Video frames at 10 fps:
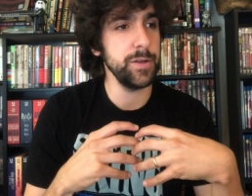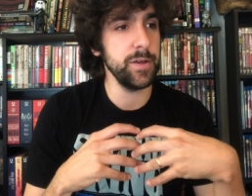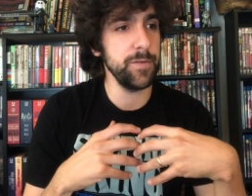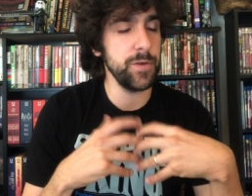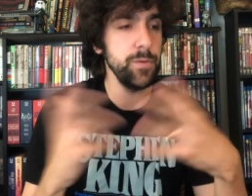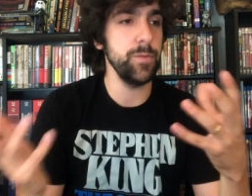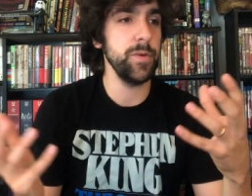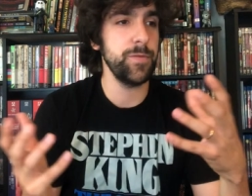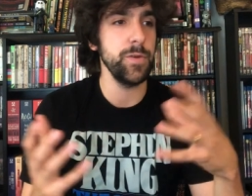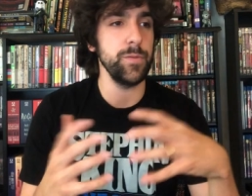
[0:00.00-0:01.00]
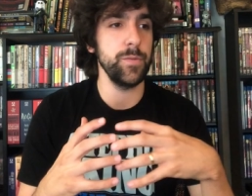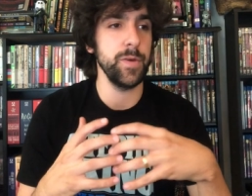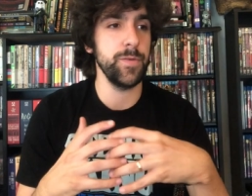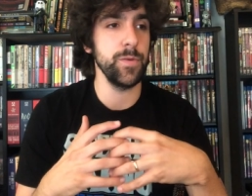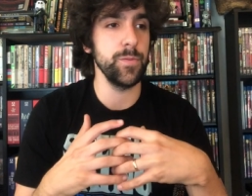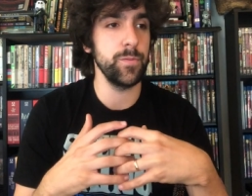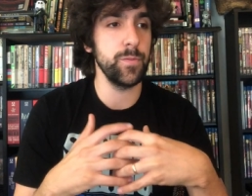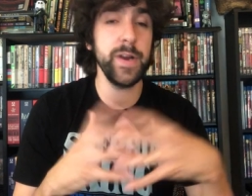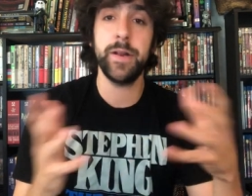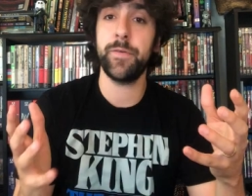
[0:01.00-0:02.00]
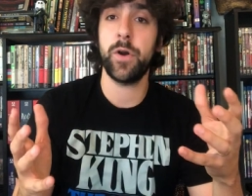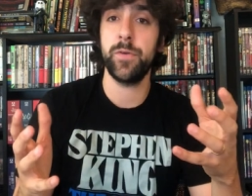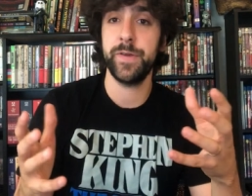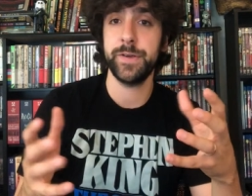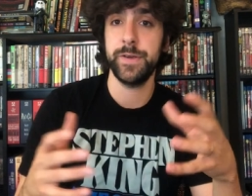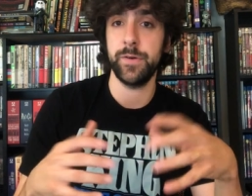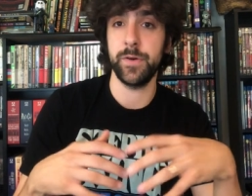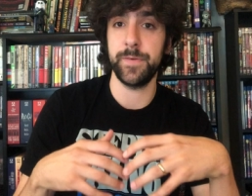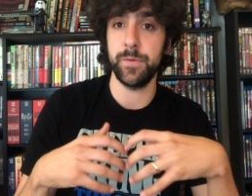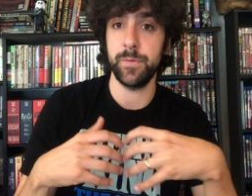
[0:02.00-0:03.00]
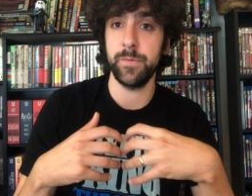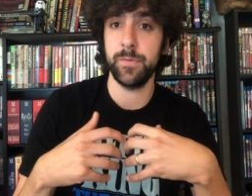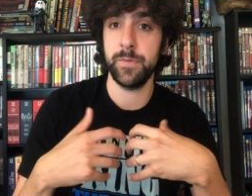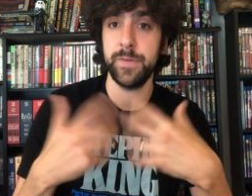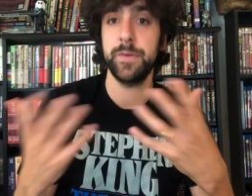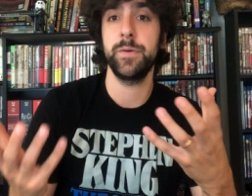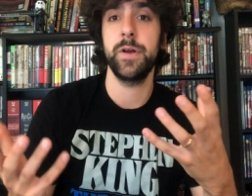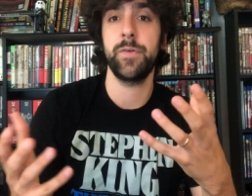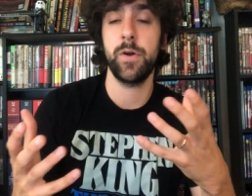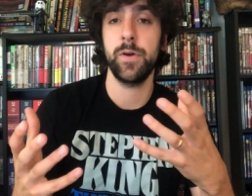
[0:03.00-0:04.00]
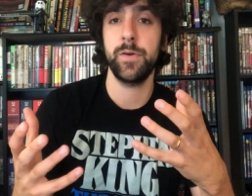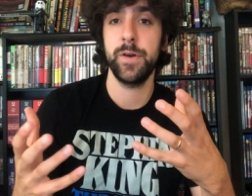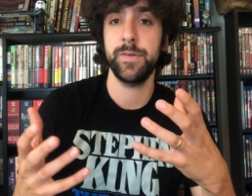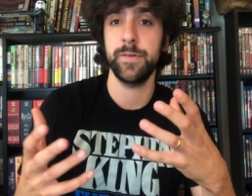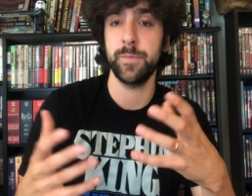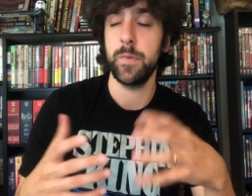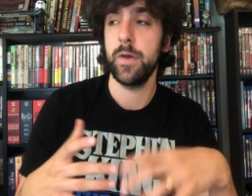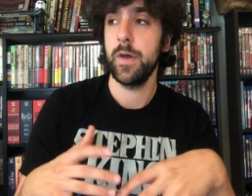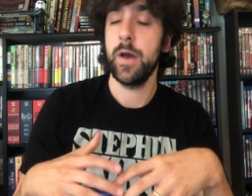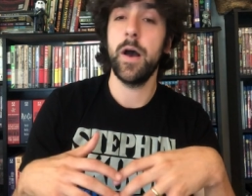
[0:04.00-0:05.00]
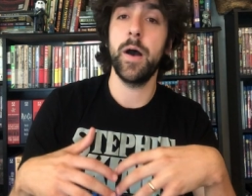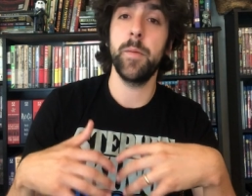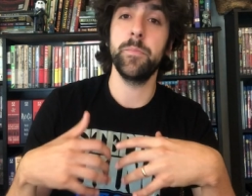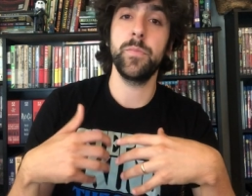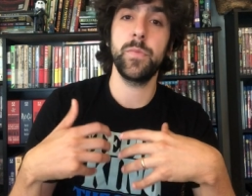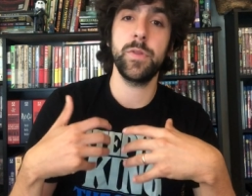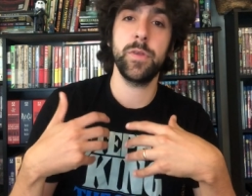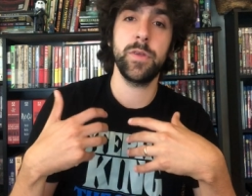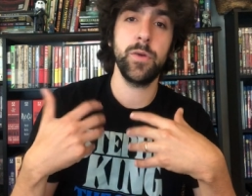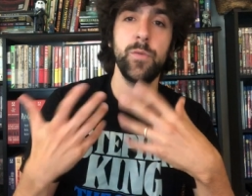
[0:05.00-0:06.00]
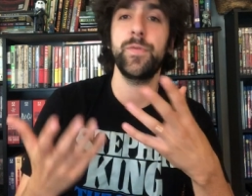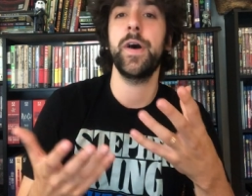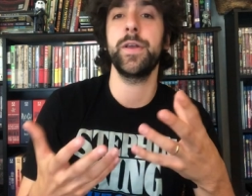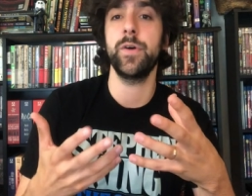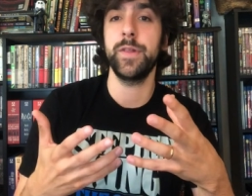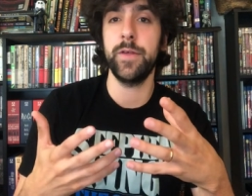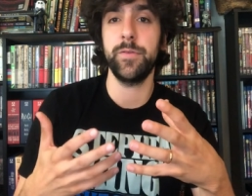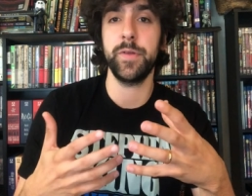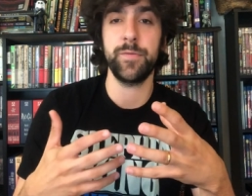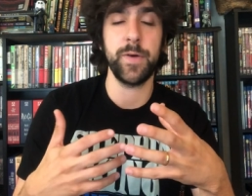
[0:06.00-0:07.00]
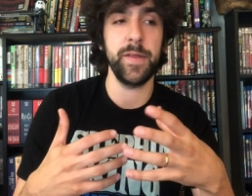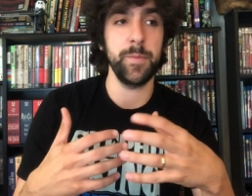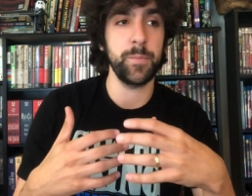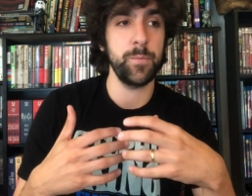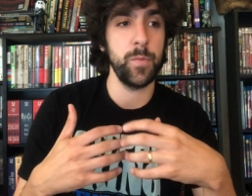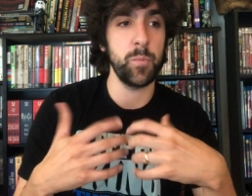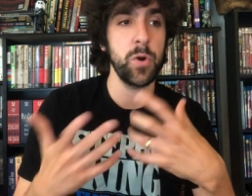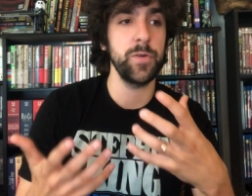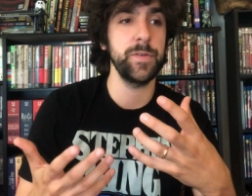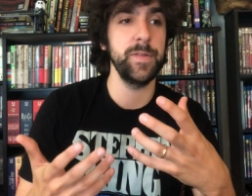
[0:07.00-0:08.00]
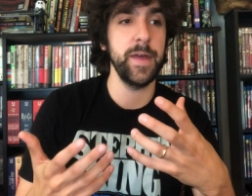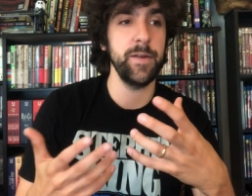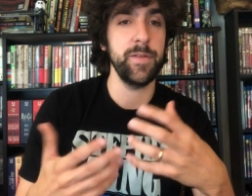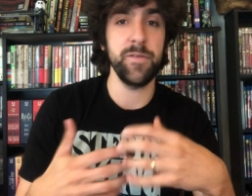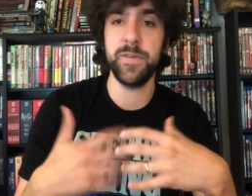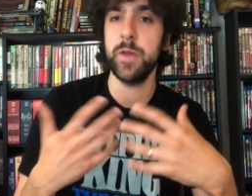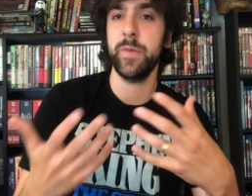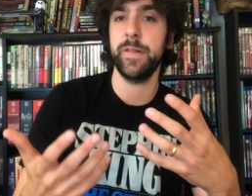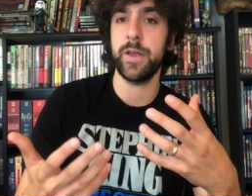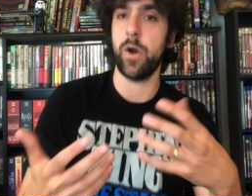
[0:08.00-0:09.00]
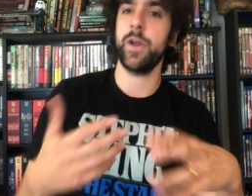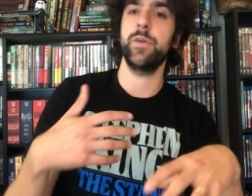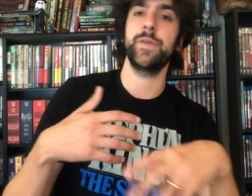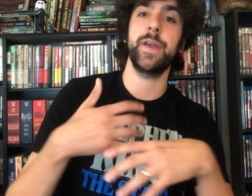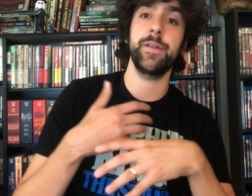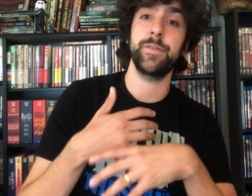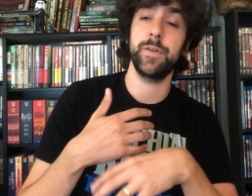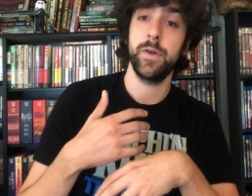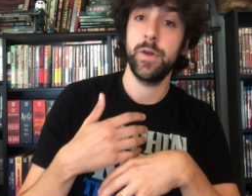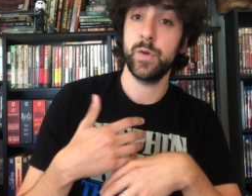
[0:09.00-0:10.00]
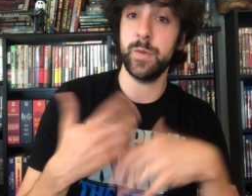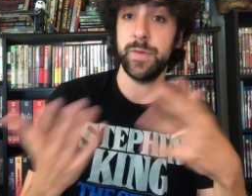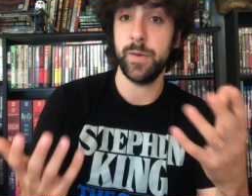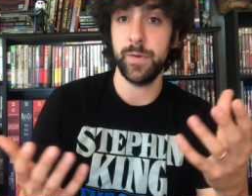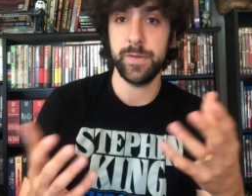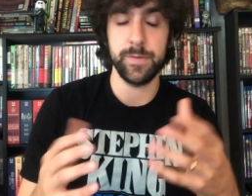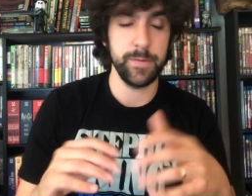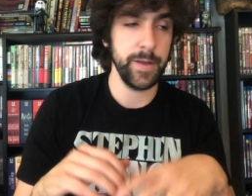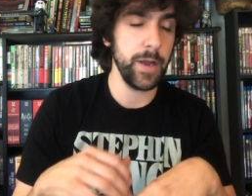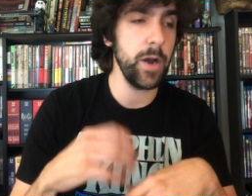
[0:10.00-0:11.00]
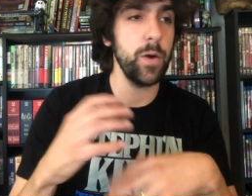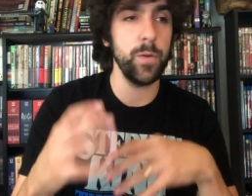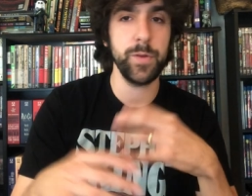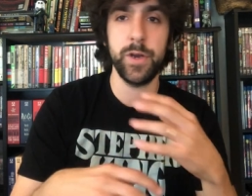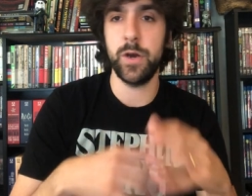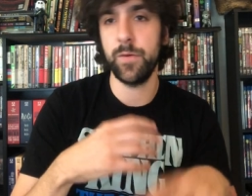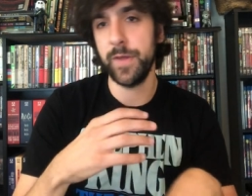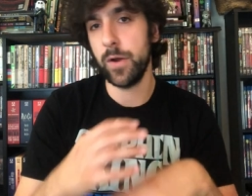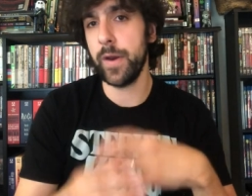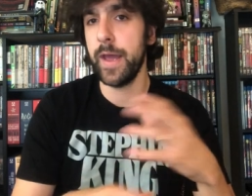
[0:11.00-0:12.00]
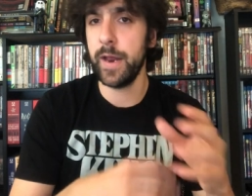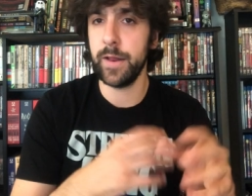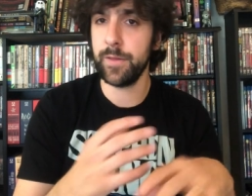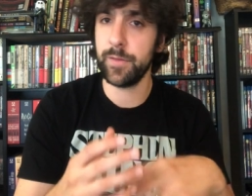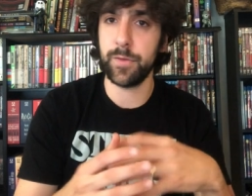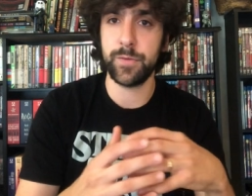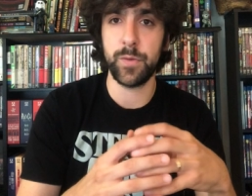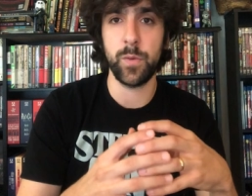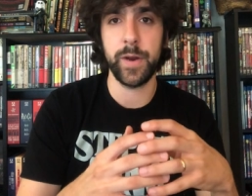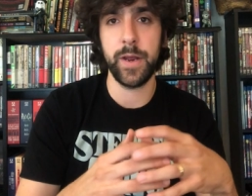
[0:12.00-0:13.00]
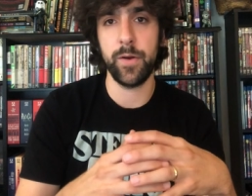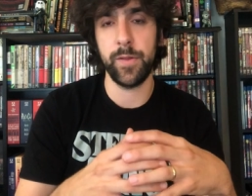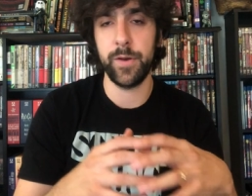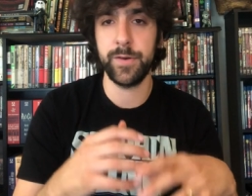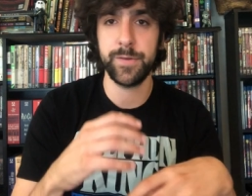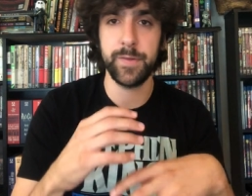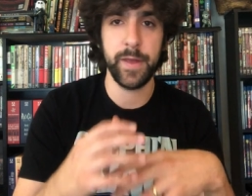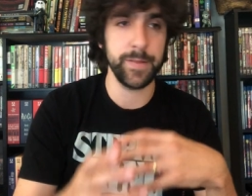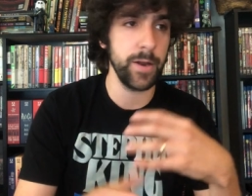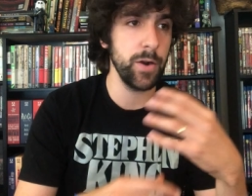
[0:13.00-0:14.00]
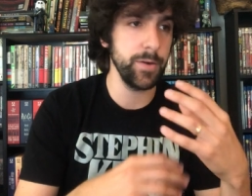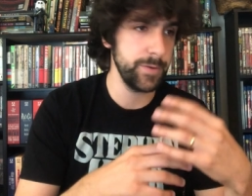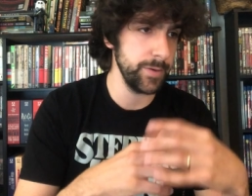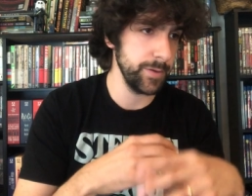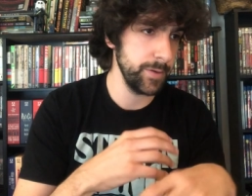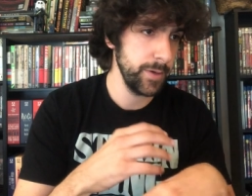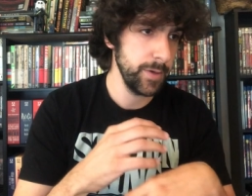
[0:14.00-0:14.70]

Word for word: if you if you if you read enough horror fiction or if you listen to enough horror criticism, um, you'll find you'll inevitably find the the person that that vehemently argues against dream sequences. Like, oh, you know, if they don't add anything to the story or they're just like there to